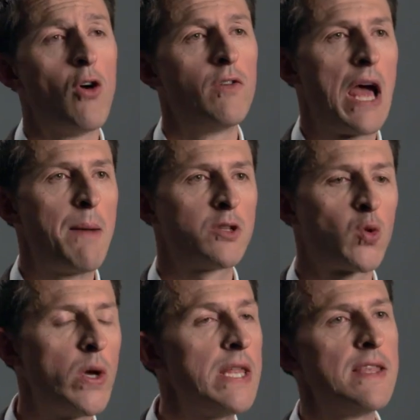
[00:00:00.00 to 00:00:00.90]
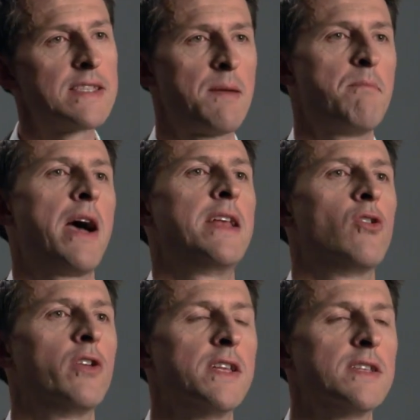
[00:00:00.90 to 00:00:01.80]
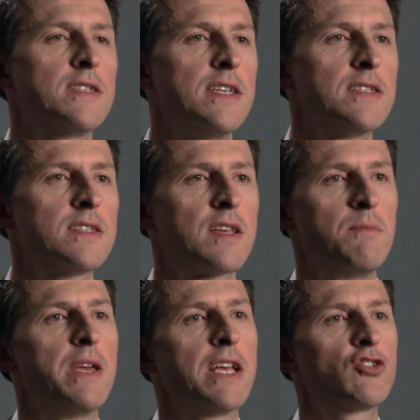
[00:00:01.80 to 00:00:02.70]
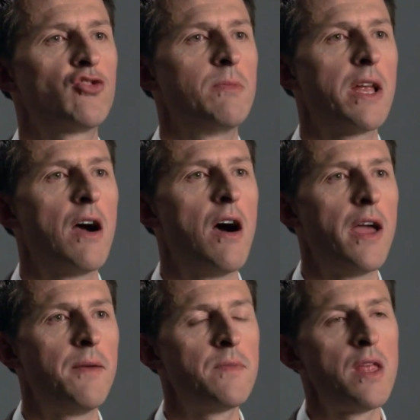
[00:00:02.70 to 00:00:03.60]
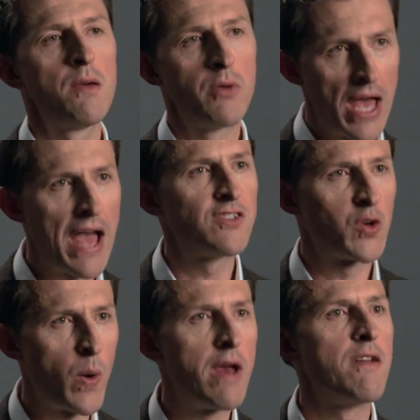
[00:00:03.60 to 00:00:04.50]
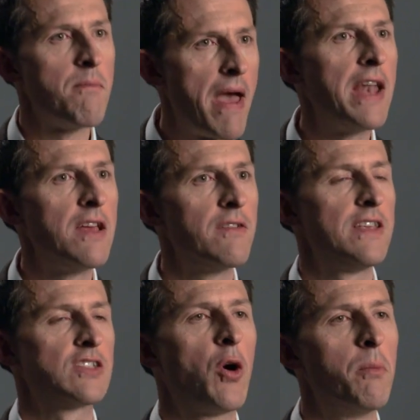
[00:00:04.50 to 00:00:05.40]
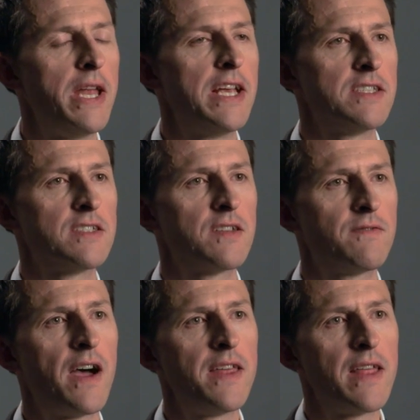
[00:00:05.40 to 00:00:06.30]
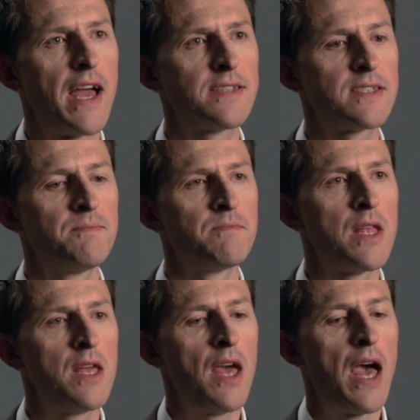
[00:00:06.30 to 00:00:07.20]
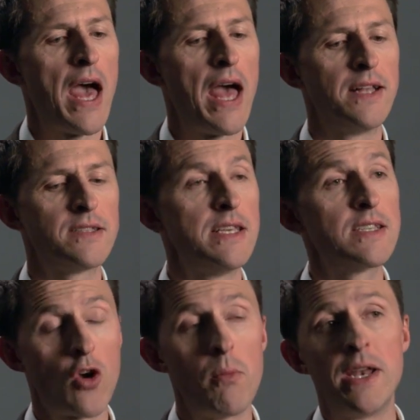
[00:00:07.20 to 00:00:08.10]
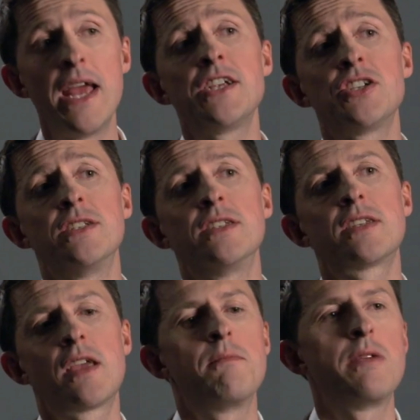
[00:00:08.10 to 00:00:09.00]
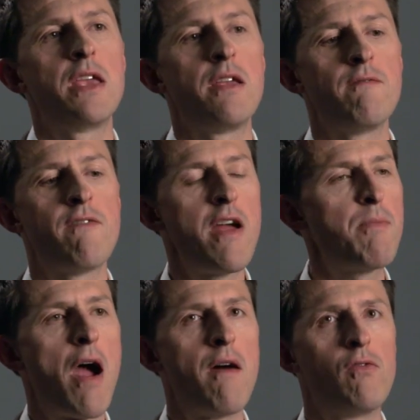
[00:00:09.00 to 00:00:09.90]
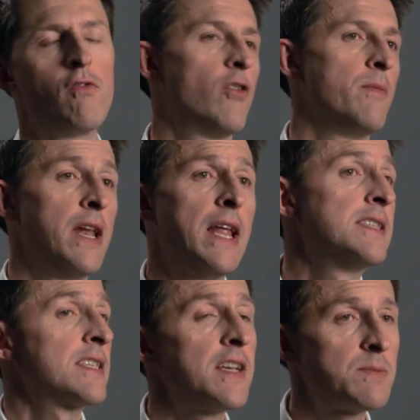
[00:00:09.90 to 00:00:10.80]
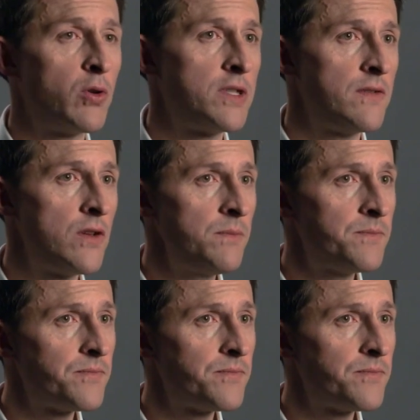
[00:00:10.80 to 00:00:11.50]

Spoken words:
overlap between these combined audiences can be extremely high, but you have to query many of these combinations to find that. And these combinations can be very powerful from an insights point of view,